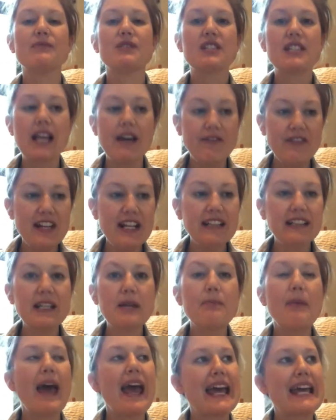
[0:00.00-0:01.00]

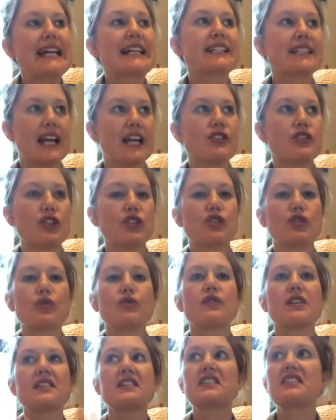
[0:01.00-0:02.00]
definitely pay attention to
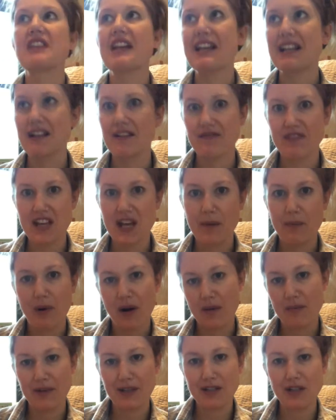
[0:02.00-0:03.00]
the state of the
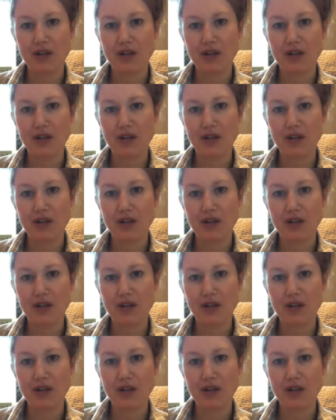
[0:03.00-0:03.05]
apartment.